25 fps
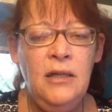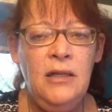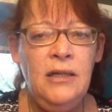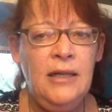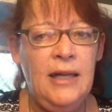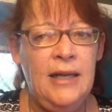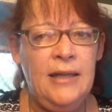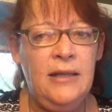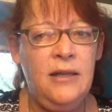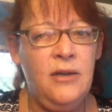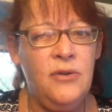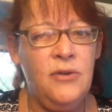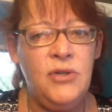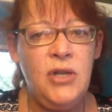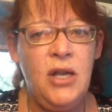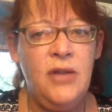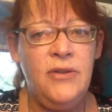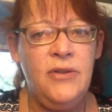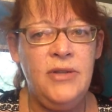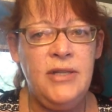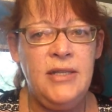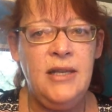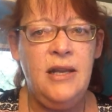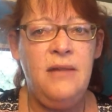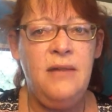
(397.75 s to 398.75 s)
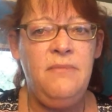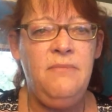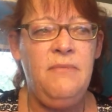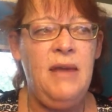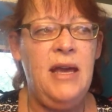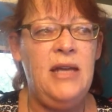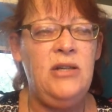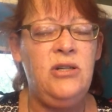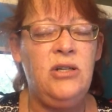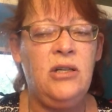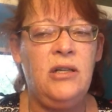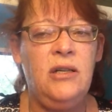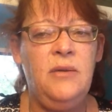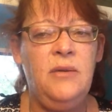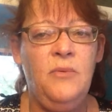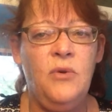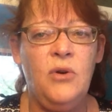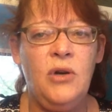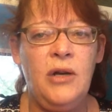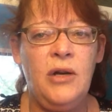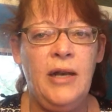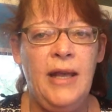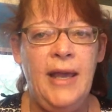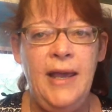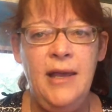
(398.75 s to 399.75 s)
Like there was all of a sudden magically
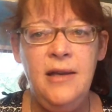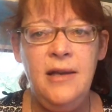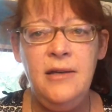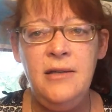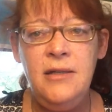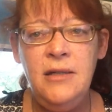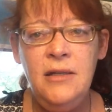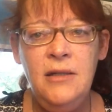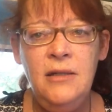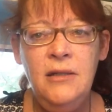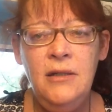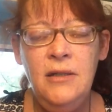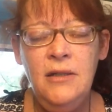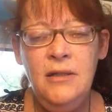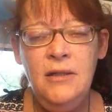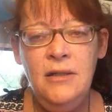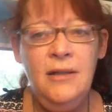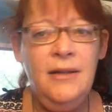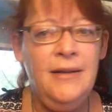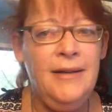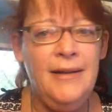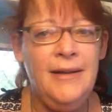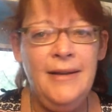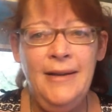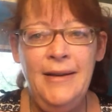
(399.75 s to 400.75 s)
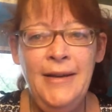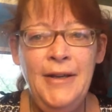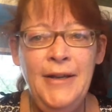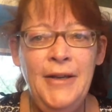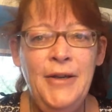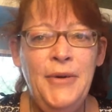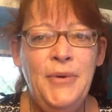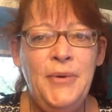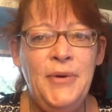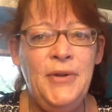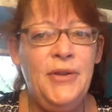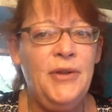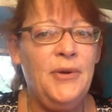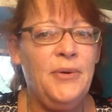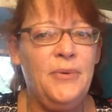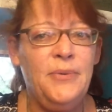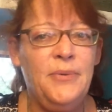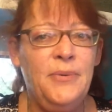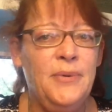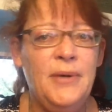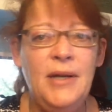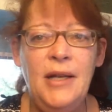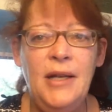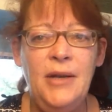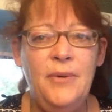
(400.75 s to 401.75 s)
more land when there
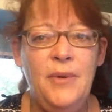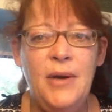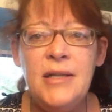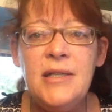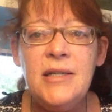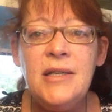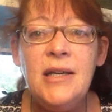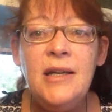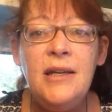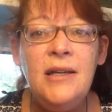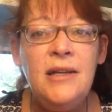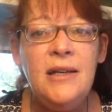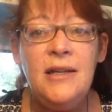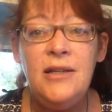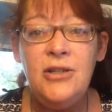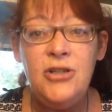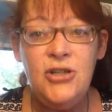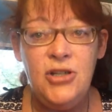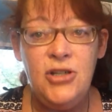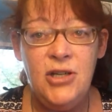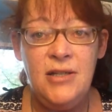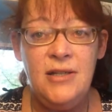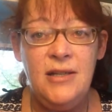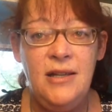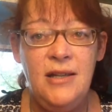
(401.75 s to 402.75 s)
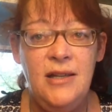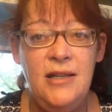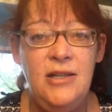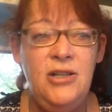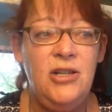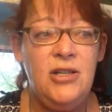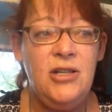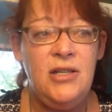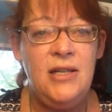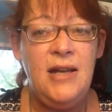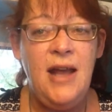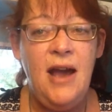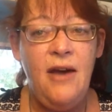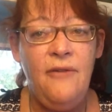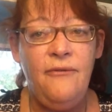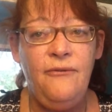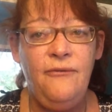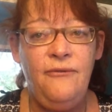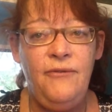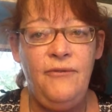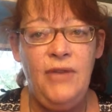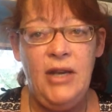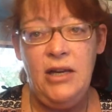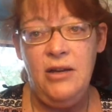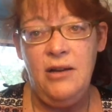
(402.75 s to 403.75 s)
really wasn't. It's just they just now
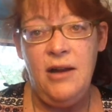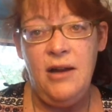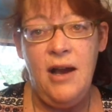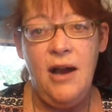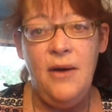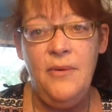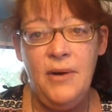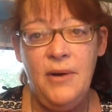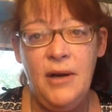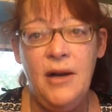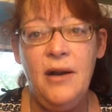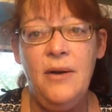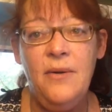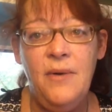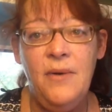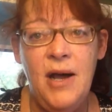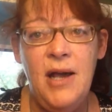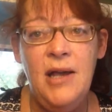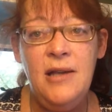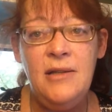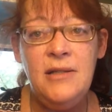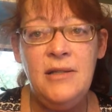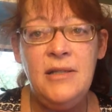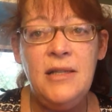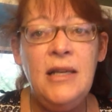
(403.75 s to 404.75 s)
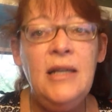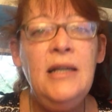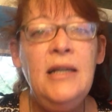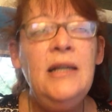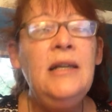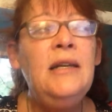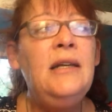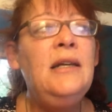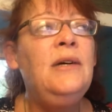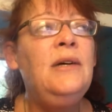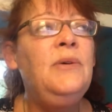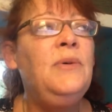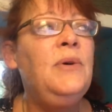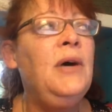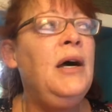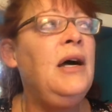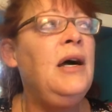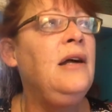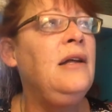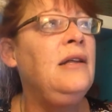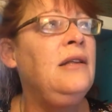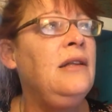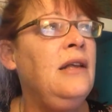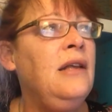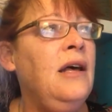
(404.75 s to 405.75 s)
figured out where it was.
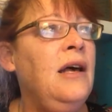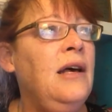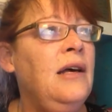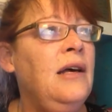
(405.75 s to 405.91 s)
Well,